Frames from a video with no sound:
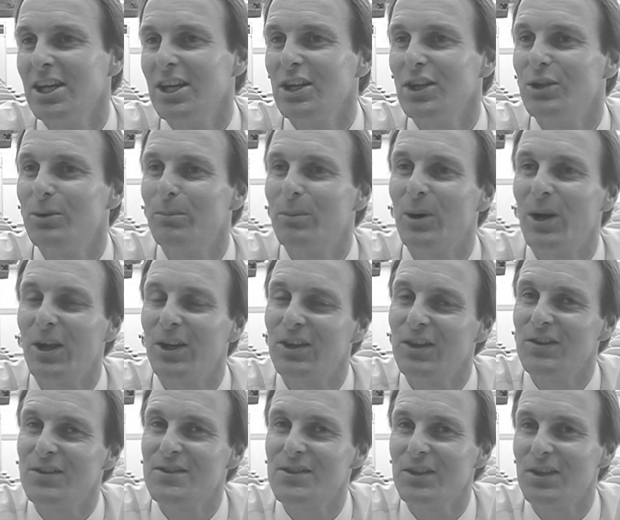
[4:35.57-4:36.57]
you might
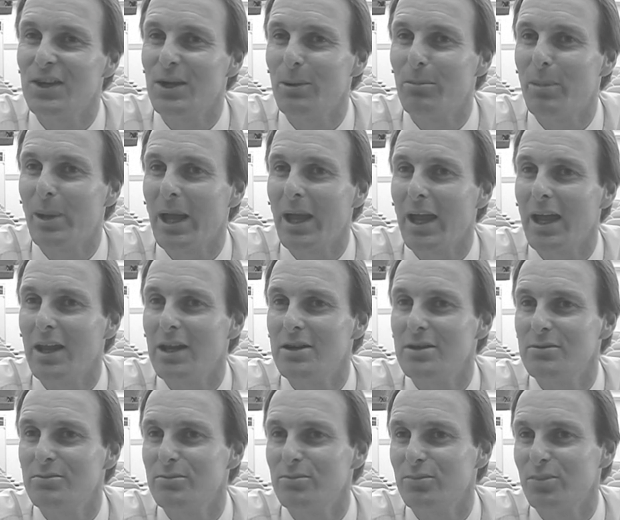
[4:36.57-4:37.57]
consider
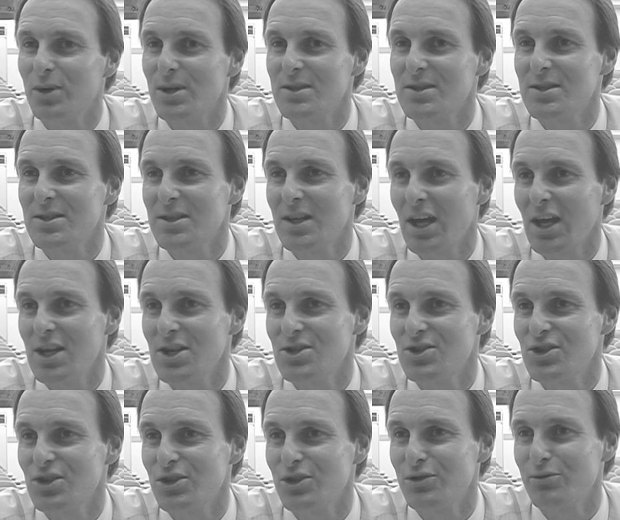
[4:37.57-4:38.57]
bad
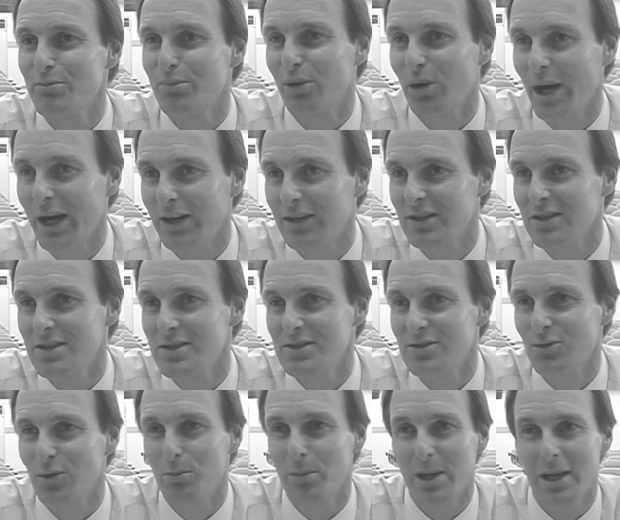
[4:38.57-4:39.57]
presentation
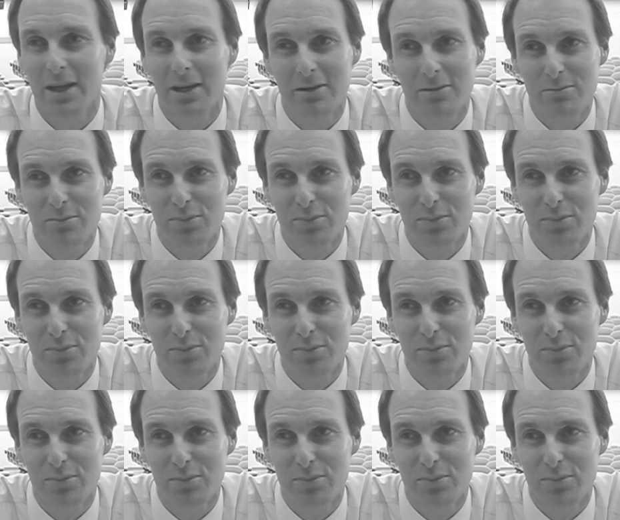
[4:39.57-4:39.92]
practice or bad